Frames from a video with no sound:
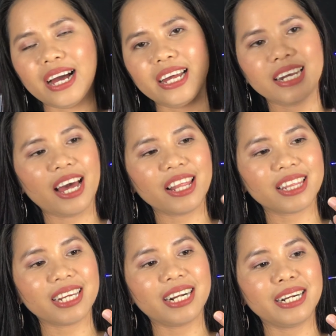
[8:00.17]

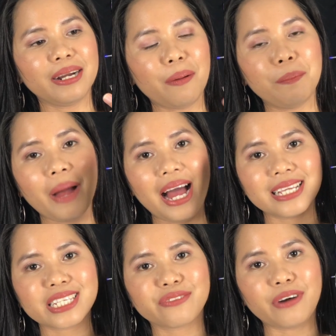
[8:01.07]
another
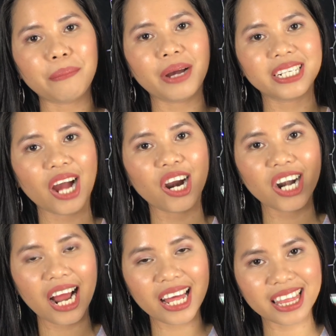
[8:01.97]
mask from
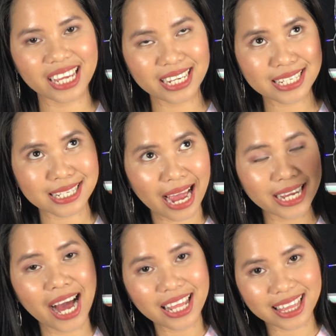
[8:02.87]
Madara. I
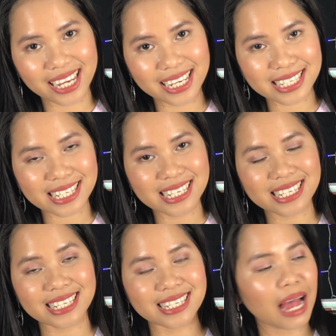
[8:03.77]
got this
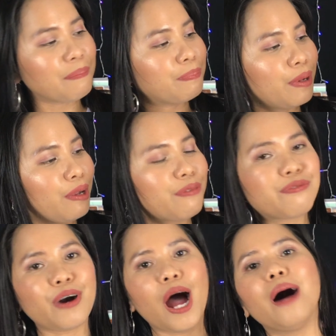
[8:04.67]
sample
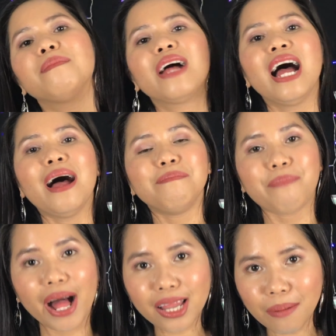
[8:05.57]
from
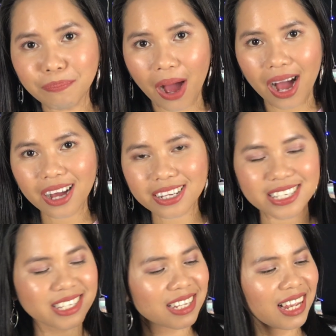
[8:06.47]
Bella
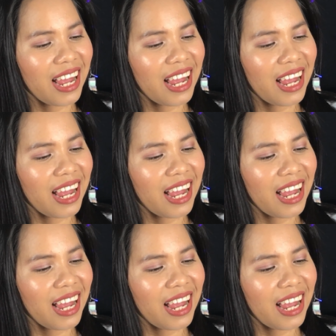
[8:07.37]
Box.